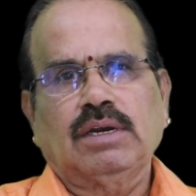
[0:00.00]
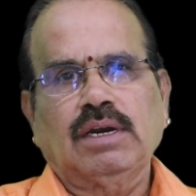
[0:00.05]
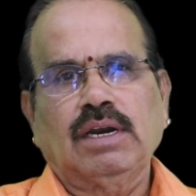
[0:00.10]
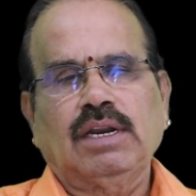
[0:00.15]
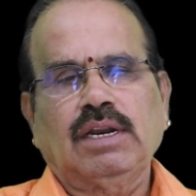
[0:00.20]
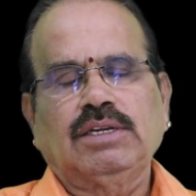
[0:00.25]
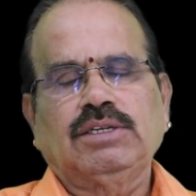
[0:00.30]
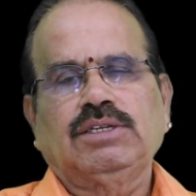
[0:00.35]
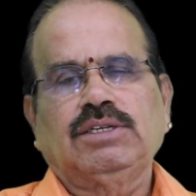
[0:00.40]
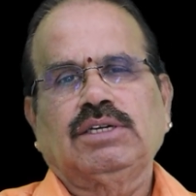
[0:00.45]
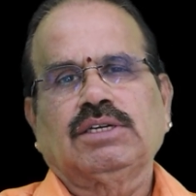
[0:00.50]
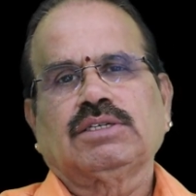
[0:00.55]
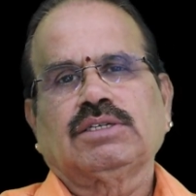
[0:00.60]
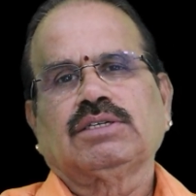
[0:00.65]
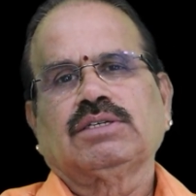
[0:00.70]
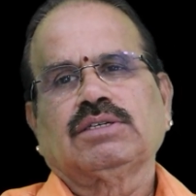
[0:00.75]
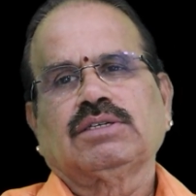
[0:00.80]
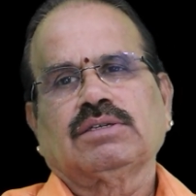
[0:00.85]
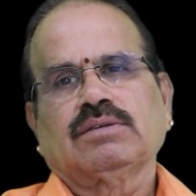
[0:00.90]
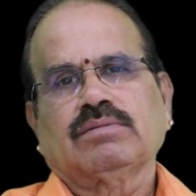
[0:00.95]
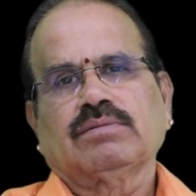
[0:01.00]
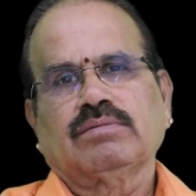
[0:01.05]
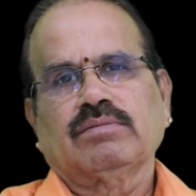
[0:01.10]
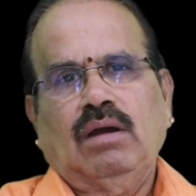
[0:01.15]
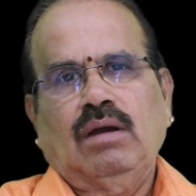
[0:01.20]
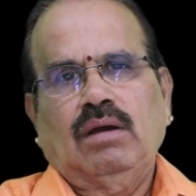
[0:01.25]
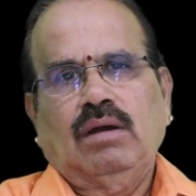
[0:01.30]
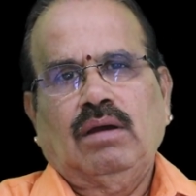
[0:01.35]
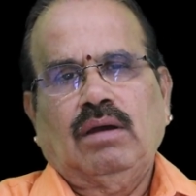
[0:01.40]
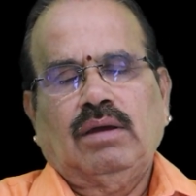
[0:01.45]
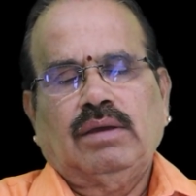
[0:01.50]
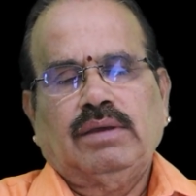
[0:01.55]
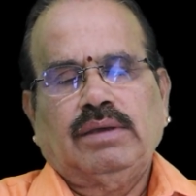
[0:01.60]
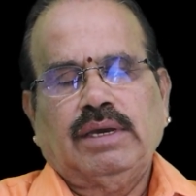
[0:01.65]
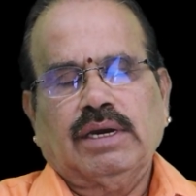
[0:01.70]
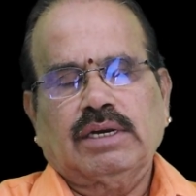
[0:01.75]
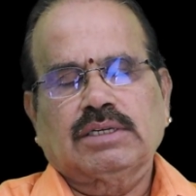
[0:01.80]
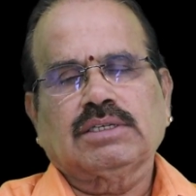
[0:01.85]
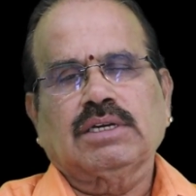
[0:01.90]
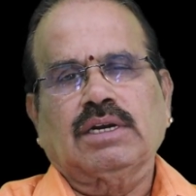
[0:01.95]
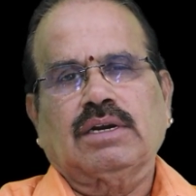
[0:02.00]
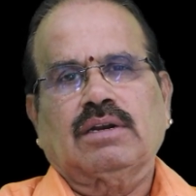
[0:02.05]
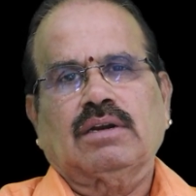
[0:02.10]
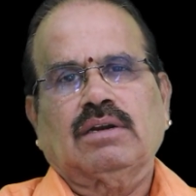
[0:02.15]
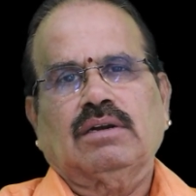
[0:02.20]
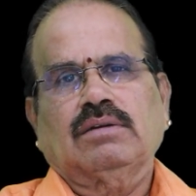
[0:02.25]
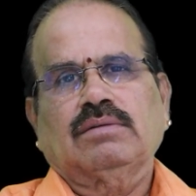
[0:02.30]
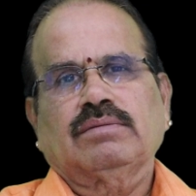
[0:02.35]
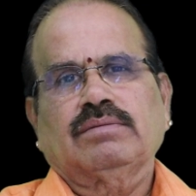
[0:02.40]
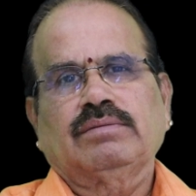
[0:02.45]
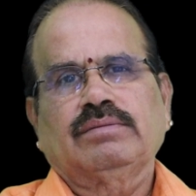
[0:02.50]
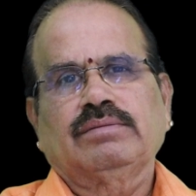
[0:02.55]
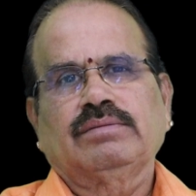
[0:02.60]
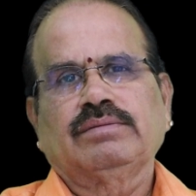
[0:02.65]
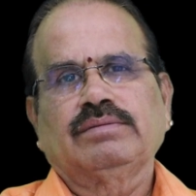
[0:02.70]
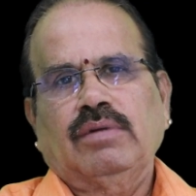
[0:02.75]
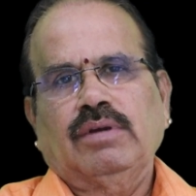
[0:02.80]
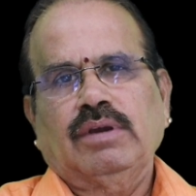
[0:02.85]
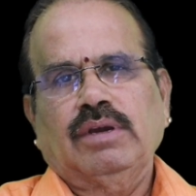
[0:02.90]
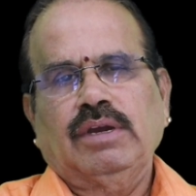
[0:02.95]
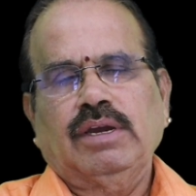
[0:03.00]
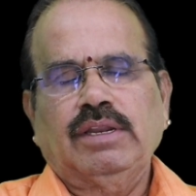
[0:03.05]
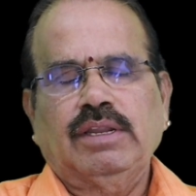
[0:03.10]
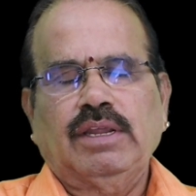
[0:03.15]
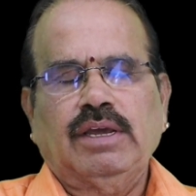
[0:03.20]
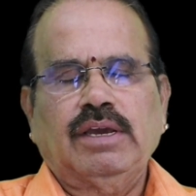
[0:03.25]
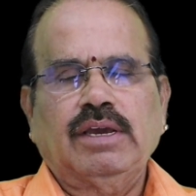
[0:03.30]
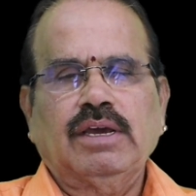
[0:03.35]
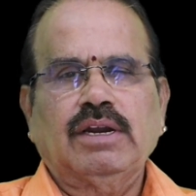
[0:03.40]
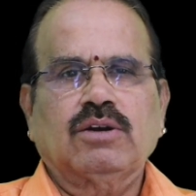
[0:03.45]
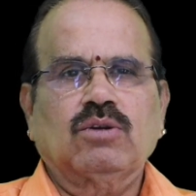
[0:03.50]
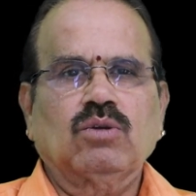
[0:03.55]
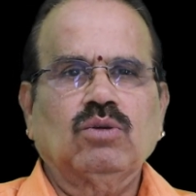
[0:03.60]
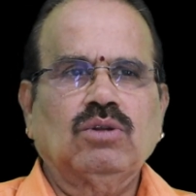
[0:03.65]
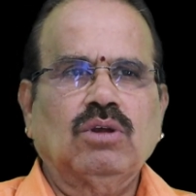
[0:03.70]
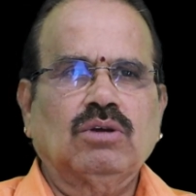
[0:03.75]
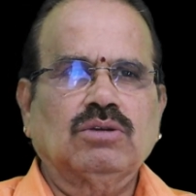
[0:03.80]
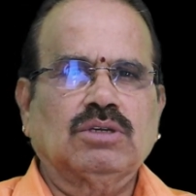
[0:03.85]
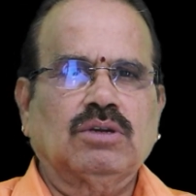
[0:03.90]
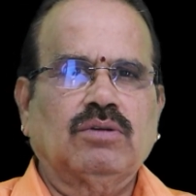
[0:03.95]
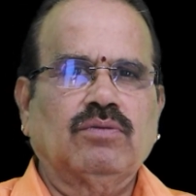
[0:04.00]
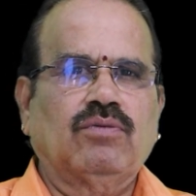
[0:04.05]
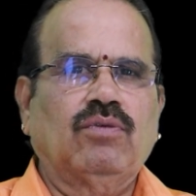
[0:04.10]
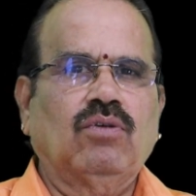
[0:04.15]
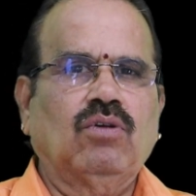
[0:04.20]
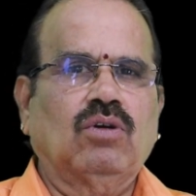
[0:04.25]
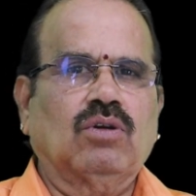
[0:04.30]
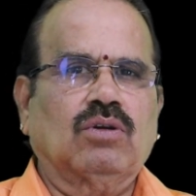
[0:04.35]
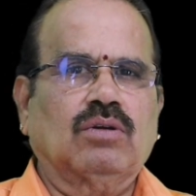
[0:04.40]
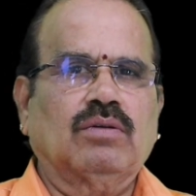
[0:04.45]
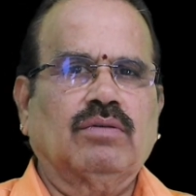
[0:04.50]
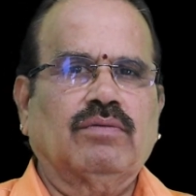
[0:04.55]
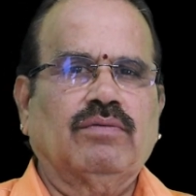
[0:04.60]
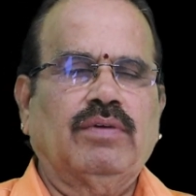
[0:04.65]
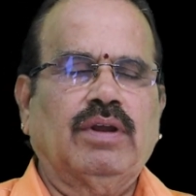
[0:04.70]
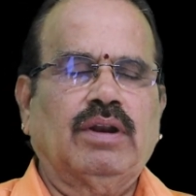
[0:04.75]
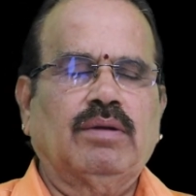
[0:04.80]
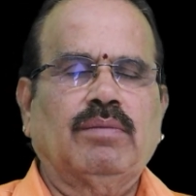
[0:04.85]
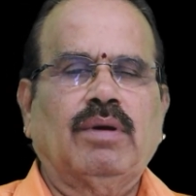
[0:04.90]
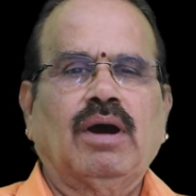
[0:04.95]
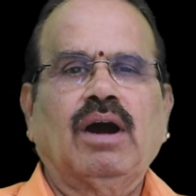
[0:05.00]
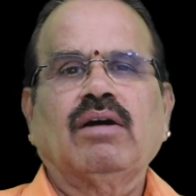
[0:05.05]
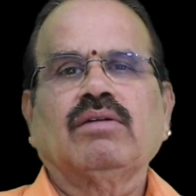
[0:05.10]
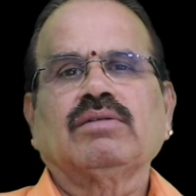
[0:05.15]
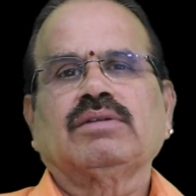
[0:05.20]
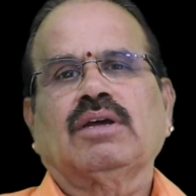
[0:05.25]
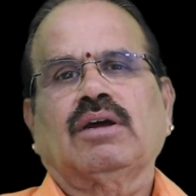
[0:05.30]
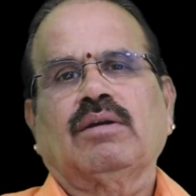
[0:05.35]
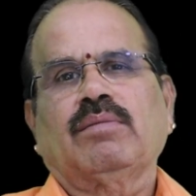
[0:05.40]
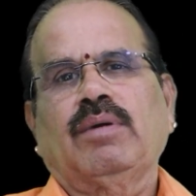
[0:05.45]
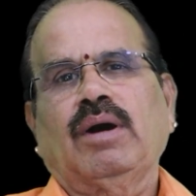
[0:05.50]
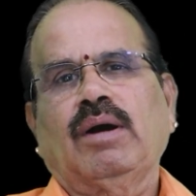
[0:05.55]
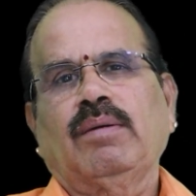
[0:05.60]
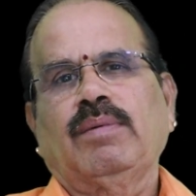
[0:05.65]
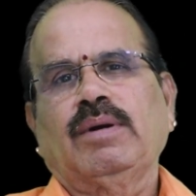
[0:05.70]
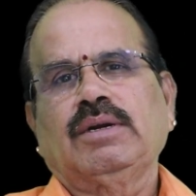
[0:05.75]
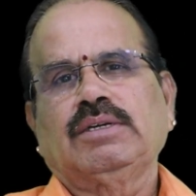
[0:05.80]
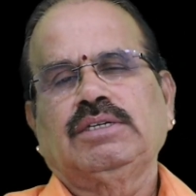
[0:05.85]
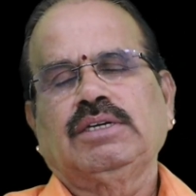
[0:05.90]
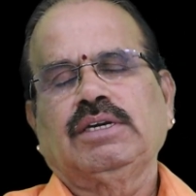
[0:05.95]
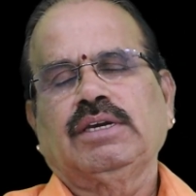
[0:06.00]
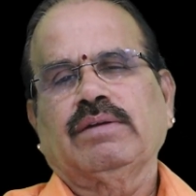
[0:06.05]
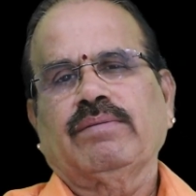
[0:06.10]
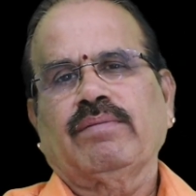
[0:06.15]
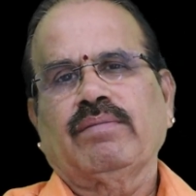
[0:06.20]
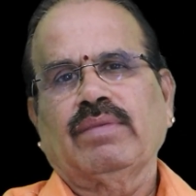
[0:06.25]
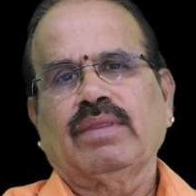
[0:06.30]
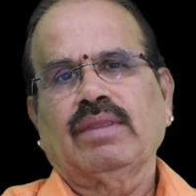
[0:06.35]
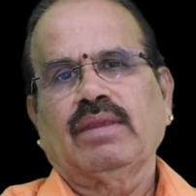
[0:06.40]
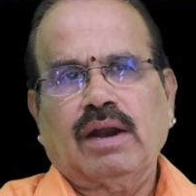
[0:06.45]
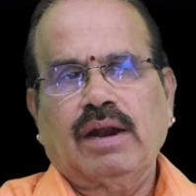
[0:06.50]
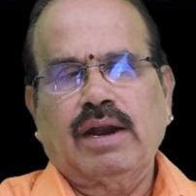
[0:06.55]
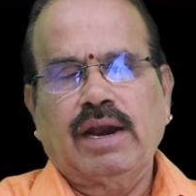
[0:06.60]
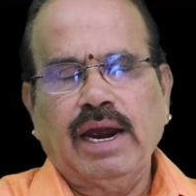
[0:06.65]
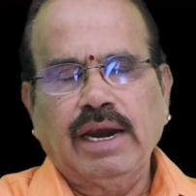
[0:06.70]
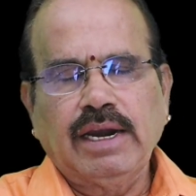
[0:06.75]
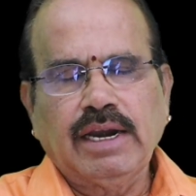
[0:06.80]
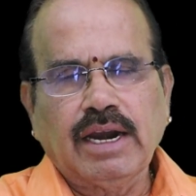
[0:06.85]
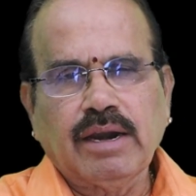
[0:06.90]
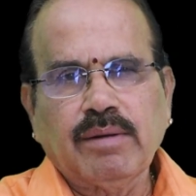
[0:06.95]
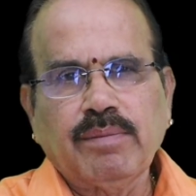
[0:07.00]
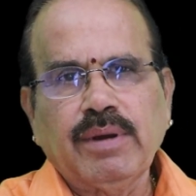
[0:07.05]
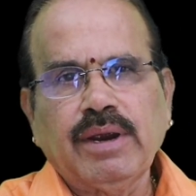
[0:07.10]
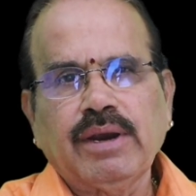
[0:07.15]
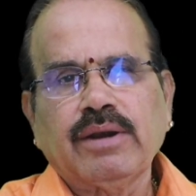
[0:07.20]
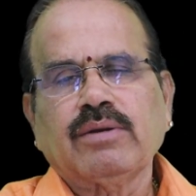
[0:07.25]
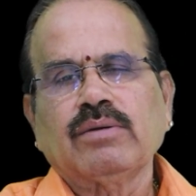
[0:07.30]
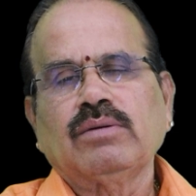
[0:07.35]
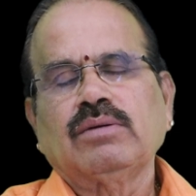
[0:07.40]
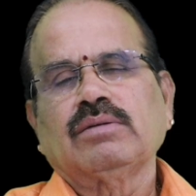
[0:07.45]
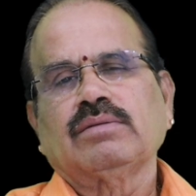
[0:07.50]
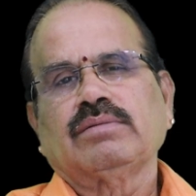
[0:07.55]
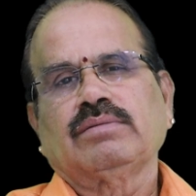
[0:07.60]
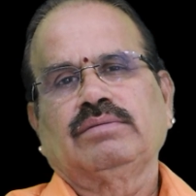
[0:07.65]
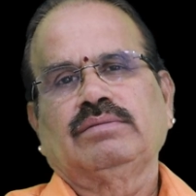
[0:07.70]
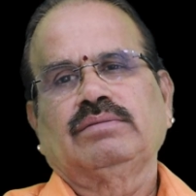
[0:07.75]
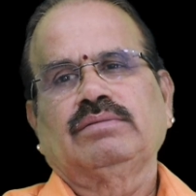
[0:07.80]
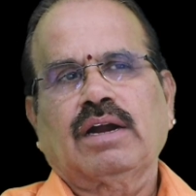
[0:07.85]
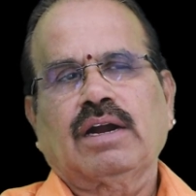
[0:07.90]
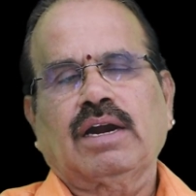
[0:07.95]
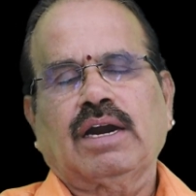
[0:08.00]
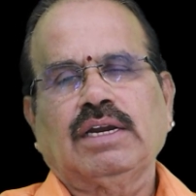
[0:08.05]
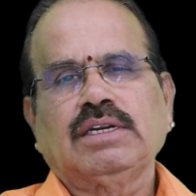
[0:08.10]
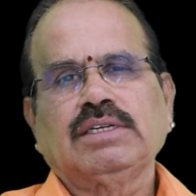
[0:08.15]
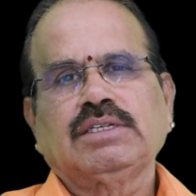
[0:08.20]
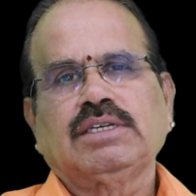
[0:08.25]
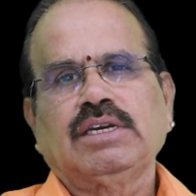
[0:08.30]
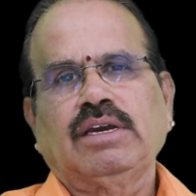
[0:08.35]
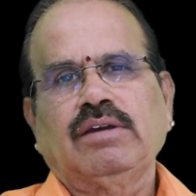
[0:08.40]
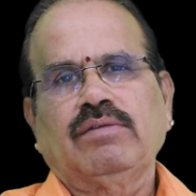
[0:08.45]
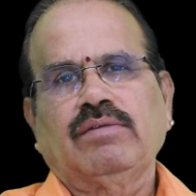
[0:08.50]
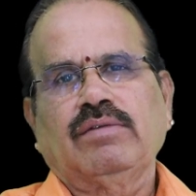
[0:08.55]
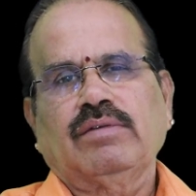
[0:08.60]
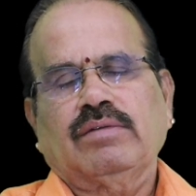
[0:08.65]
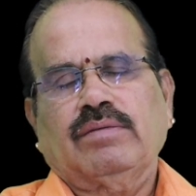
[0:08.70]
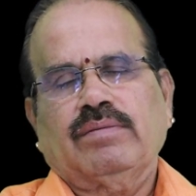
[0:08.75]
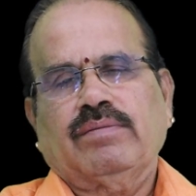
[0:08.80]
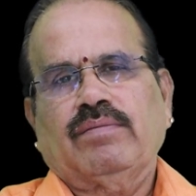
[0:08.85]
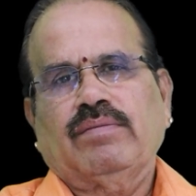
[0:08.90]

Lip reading: religious, etc. In the year 2004, when Mahavatar Babaji guided me to conceive